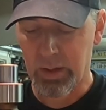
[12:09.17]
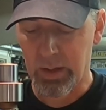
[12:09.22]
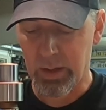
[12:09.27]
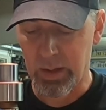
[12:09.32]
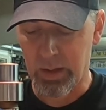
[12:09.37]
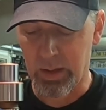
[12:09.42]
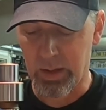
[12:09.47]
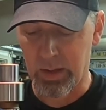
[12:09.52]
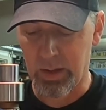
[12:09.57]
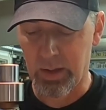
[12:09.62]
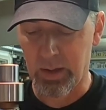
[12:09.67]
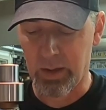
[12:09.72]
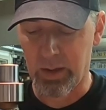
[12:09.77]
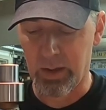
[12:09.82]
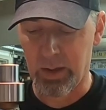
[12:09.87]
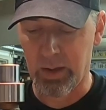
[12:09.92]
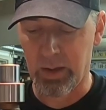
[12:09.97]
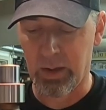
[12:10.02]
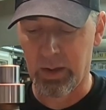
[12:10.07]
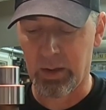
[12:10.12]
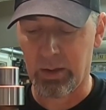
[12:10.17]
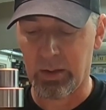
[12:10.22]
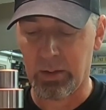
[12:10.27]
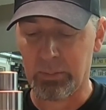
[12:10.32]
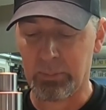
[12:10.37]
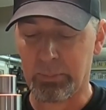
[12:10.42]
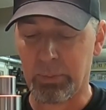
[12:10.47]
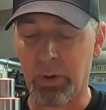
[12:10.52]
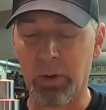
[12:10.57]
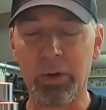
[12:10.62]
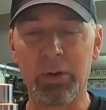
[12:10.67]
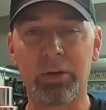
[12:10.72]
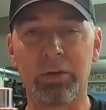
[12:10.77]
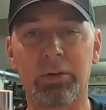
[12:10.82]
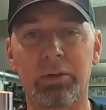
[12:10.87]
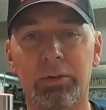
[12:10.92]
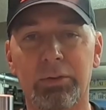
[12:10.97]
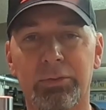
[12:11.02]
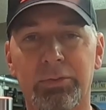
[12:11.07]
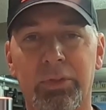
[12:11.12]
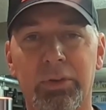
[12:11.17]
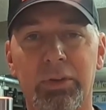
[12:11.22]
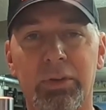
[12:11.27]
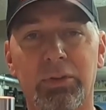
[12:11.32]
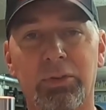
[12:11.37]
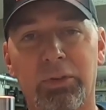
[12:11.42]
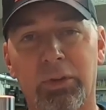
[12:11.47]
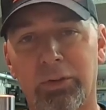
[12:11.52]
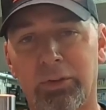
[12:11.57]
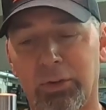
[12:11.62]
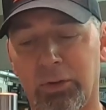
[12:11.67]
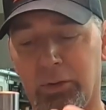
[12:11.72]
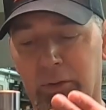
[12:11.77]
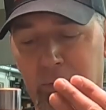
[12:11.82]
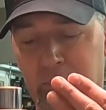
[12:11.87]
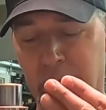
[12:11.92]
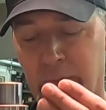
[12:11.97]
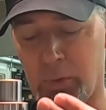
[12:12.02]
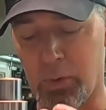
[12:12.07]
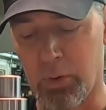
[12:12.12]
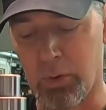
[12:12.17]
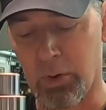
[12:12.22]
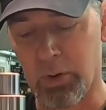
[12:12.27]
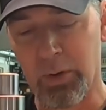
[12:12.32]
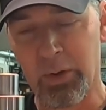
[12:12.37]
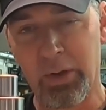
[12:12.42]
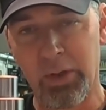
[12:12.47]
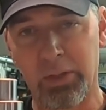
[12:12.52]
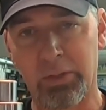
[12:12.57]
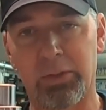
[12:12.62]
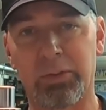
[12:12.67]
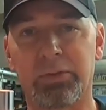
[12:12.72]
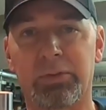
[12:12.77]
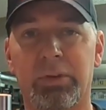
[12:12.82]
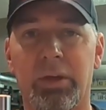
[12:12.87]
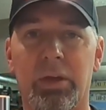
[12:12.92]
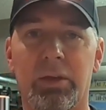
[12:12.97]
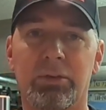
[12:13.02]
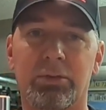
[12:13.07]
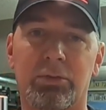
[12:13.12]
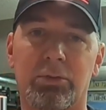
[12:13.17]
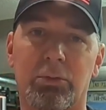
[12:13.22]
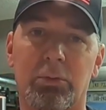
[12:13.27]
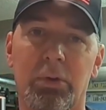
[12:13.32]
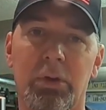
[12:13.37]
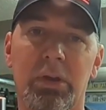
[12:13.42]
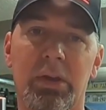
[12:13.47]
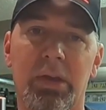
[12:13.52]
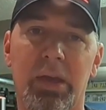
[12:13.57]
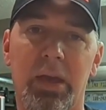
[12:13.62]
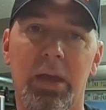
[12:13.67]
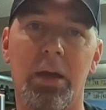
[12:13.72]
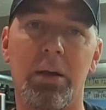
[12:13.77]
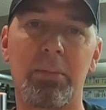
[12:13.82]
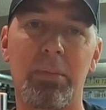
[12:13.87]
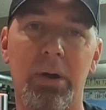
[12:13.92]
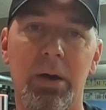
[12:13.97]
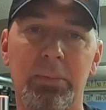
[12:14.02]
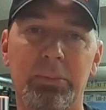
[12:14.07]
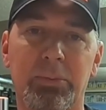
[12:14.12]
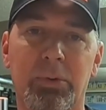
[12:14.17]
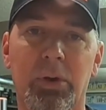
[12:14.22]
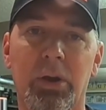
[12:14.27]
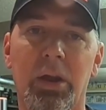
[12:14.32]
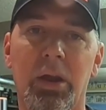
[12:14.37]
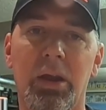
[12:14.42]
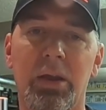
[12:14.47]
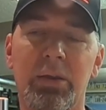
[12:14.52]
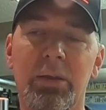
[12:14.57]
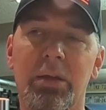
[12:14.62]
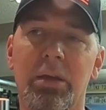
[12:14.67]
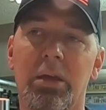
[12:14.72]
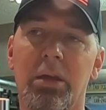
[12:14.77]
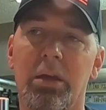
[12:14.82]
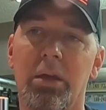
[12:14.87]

and part of the decision for the stage 3 cam upgrade,